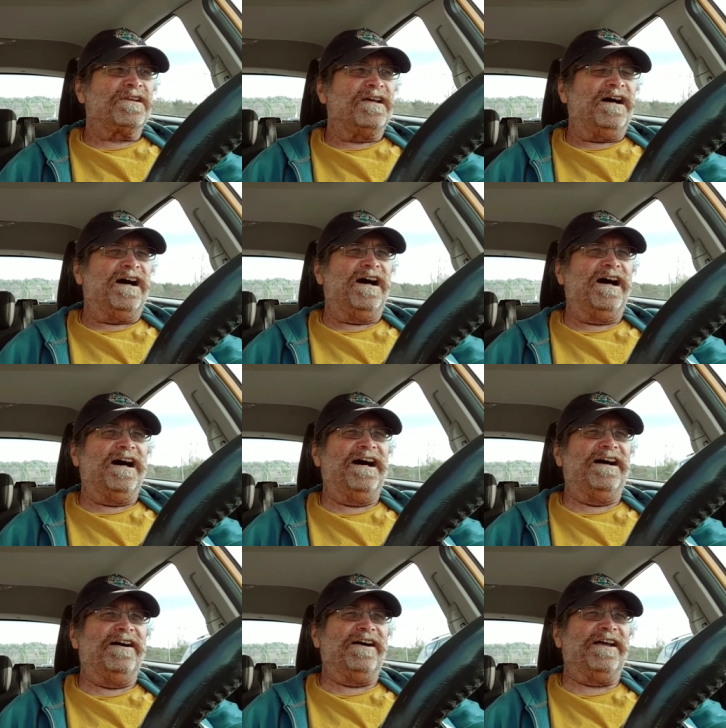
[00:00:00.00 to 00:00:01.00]

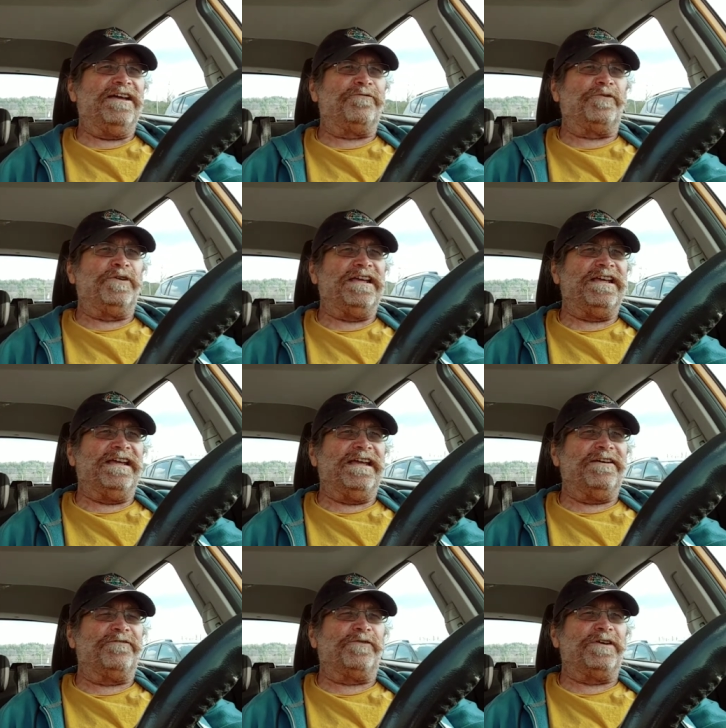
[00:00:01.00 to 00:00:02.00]
Uh, if we
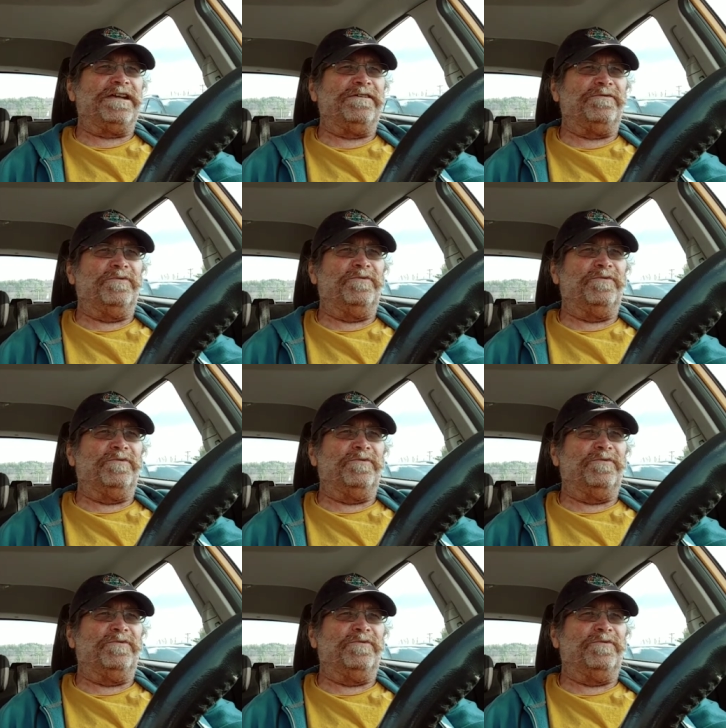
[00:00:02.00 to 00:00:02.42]
if we